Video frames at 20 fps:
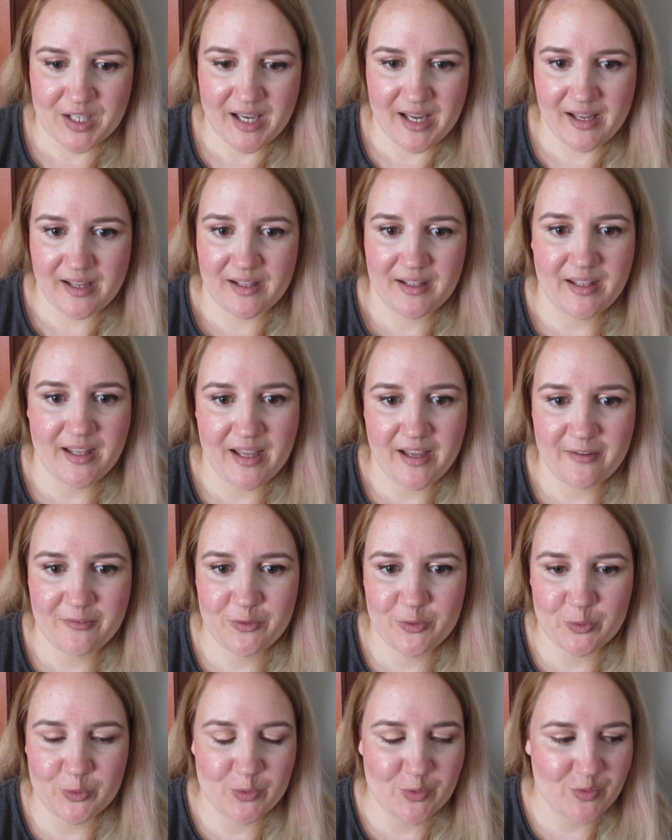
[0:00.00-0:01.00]
I
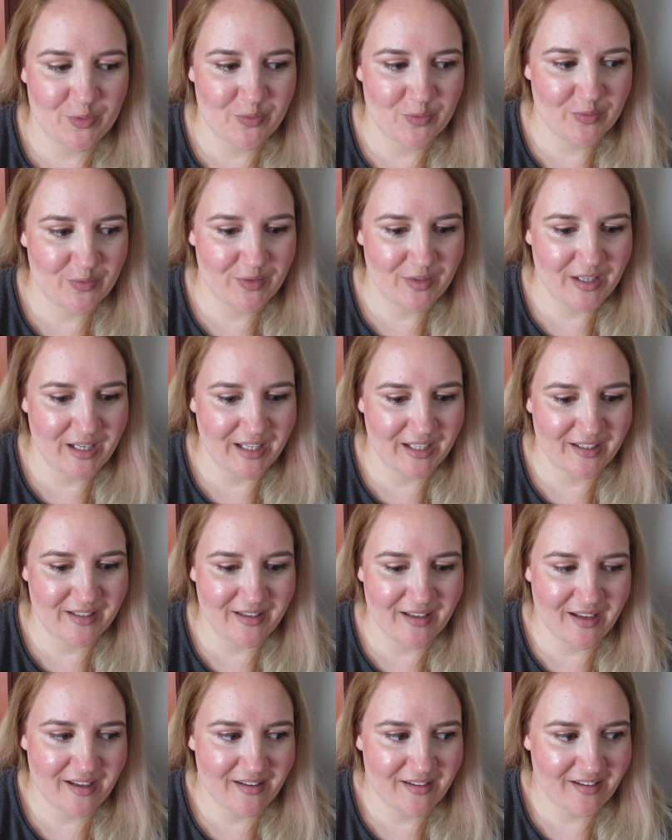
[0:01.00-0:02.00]
have to, like,
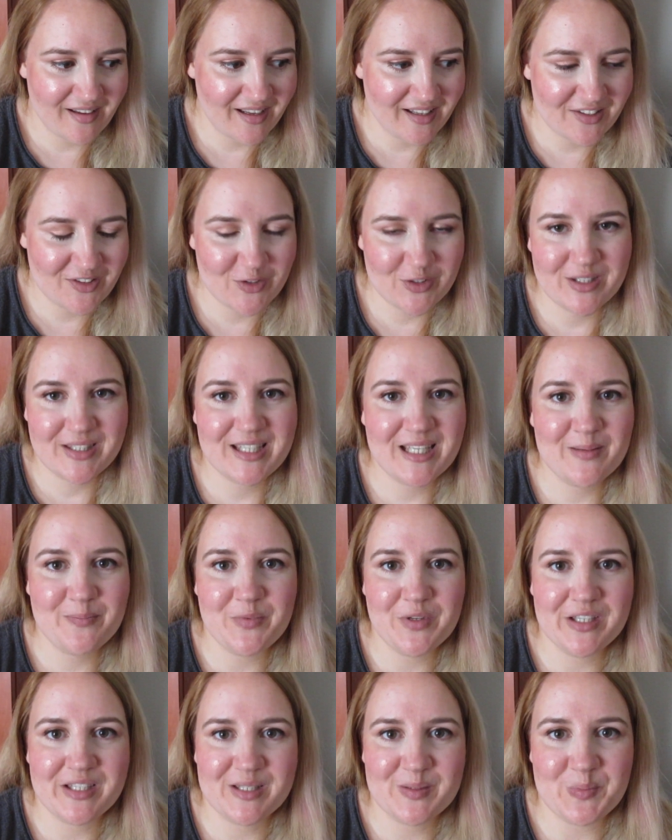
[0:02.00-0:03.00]
I just keep
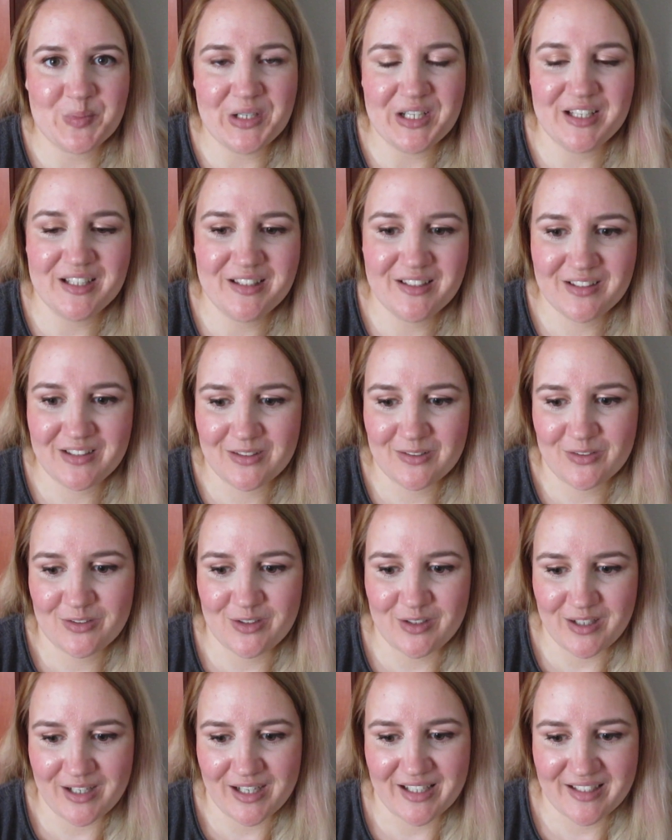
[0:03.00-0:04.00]
explaining to
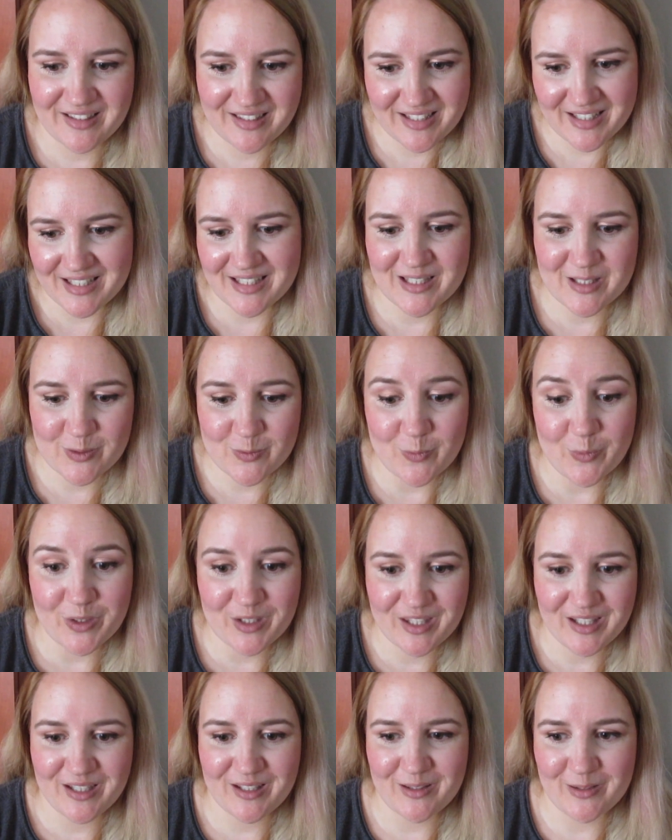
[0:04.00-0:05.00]
her, like, this is
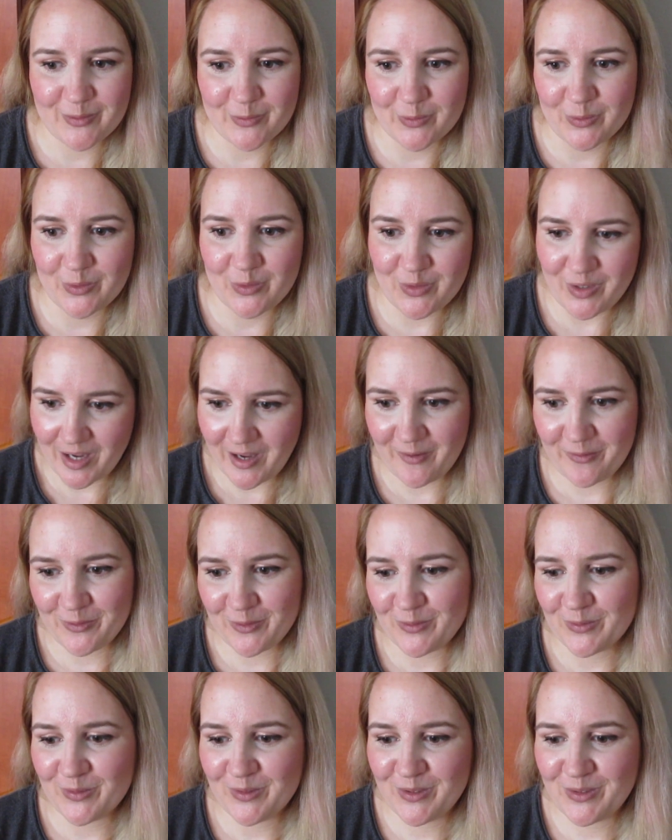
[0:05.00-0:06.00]
what I do, you have
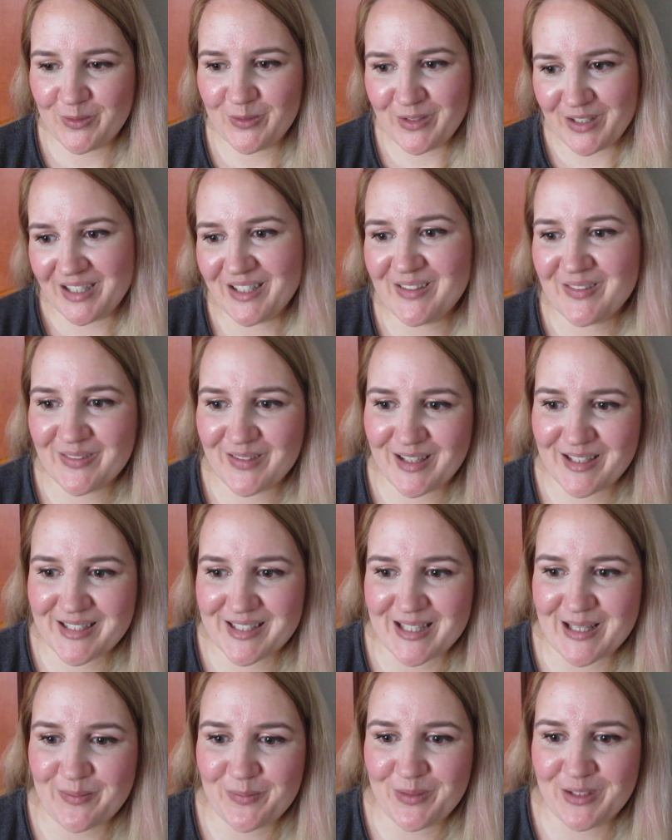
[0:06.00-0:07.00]
to, you need to
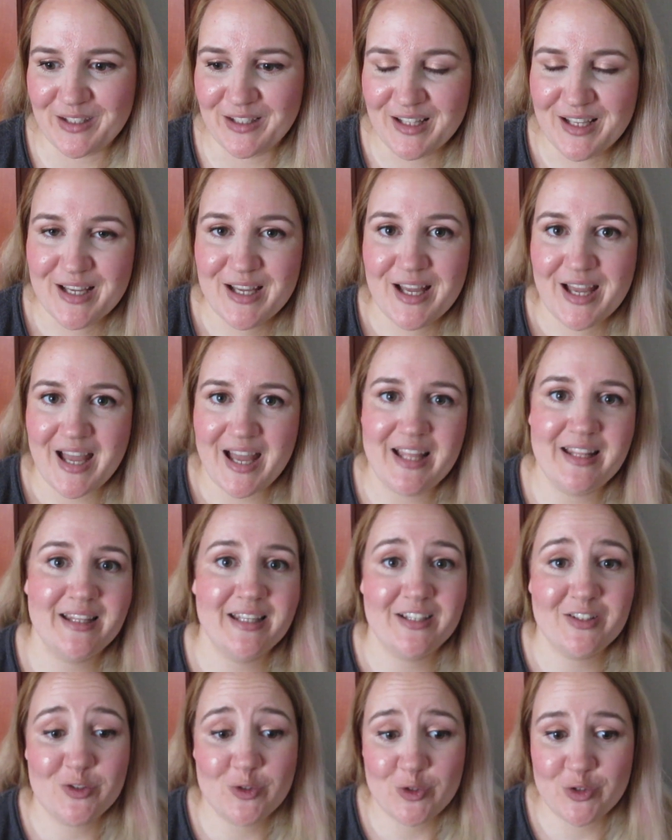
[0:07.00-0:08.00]
accept it. And
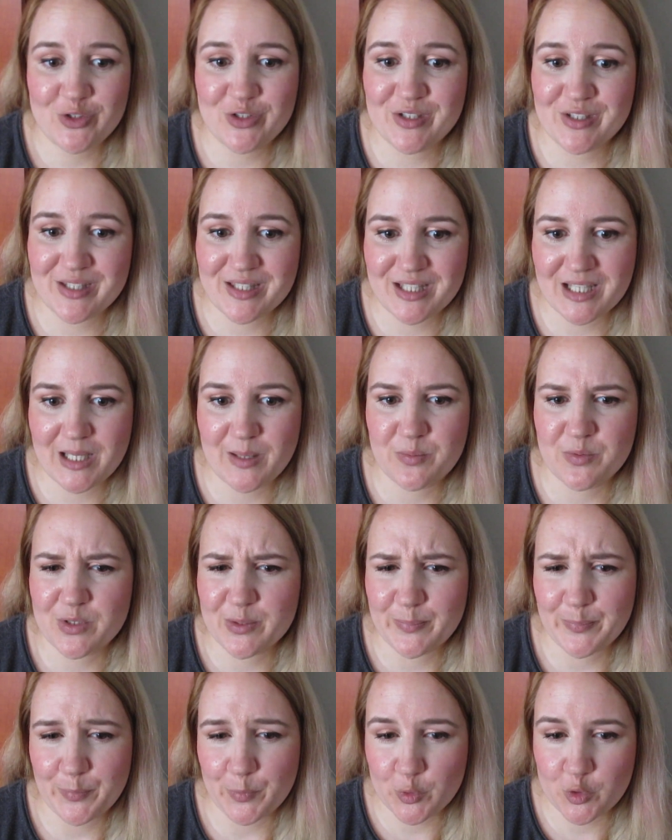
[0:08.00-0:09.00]
then she just keeps
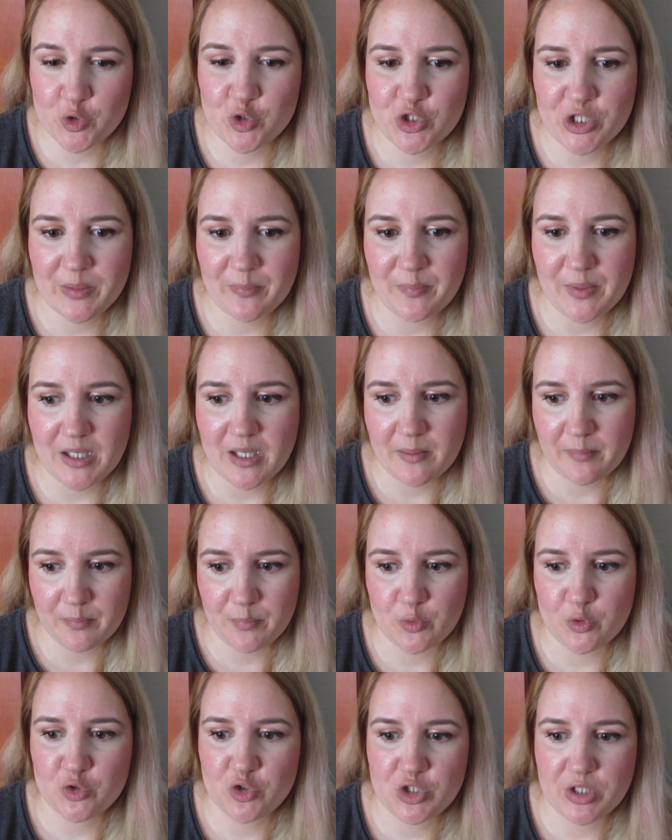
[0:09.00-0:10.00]
pushing me and
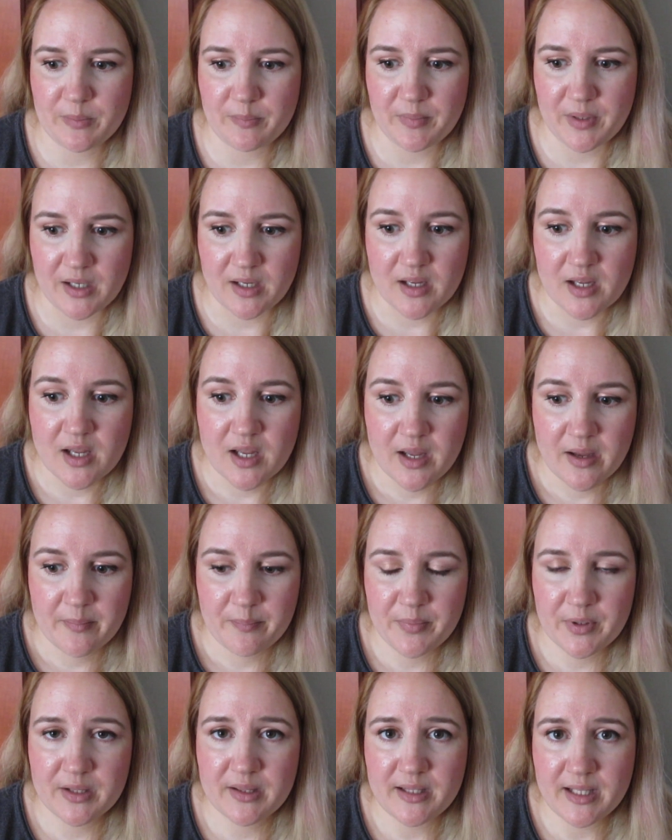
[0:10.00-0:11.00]
pushing me.
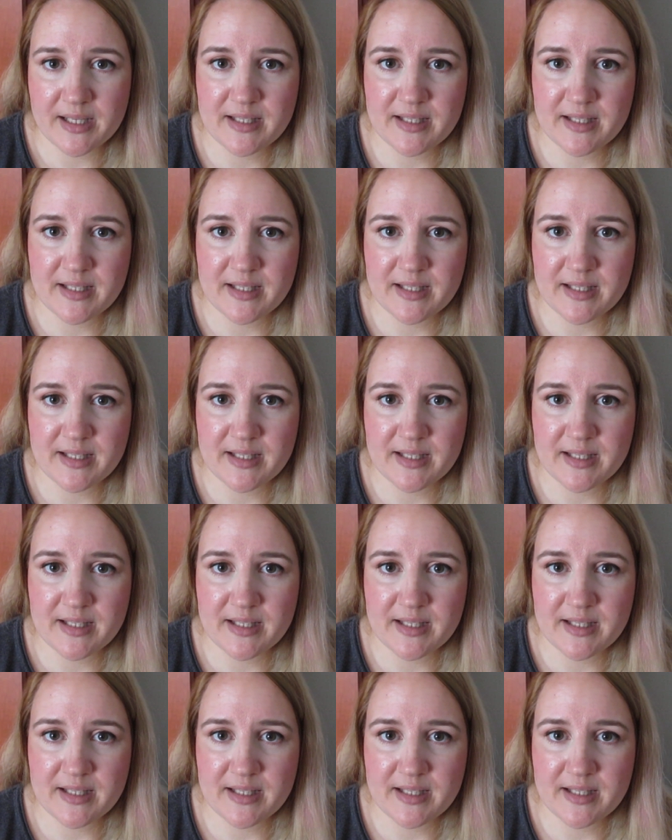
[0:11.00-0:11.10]
But